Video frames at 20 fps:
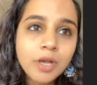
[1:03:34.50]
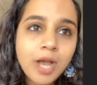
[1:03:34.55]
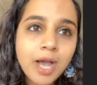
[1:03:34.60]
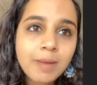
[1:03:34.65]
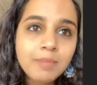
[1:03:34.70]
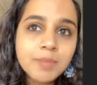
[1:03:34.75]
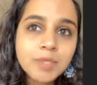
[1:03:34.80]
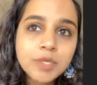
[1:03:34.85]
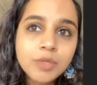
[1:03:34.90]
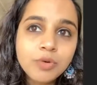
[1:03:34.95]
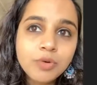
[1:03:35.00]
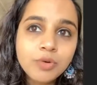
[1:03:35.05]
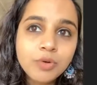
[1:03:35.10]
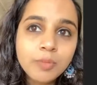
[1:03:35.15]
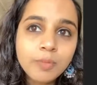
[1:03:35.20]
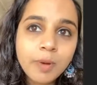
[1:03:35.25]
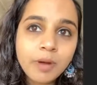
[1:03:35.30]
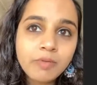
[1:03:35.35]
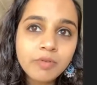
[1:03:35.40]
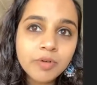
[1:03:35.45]
absolute
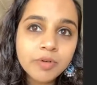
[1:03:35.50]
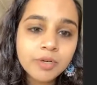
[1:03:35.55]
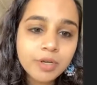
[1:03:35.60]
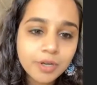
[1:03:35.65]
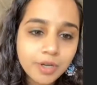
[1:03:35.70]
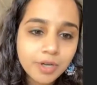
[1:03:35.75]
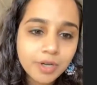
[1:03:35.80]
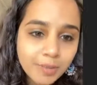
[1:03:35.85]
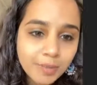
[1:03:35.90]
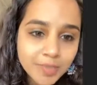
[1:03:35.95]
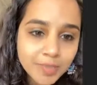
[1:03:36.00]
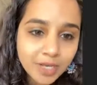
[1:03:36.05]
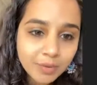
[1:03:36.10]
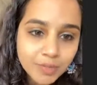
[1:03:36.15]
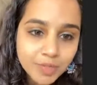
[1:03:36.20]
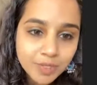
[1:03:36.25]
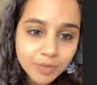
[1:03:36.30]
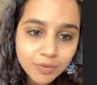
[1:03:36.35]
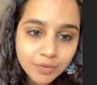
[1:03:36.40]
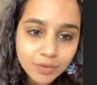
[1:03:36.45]
power corrupts
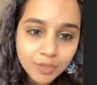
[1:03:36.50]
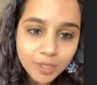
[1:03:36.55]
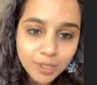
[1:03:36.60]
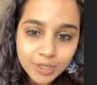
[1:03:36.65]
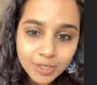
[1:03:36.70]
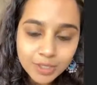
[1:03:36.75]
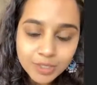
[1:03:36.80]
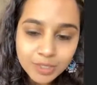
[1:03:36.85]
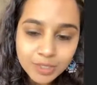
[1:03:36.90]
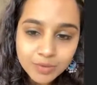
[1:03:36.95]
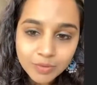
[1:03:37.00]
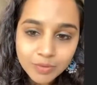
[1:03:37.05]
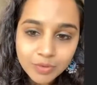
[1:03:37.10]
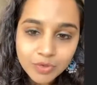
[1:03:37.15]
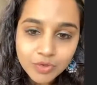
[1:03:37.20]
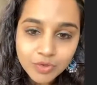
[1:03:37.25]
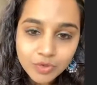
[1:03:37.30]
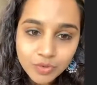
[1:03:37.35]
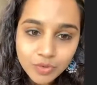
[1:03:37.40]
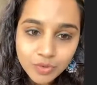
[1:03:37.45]
absolutely is so
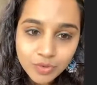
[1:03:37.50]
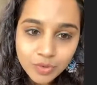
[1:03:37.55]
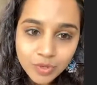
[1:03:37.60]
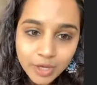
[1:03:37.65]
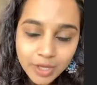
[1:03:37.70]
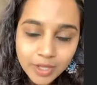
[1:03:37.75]
true.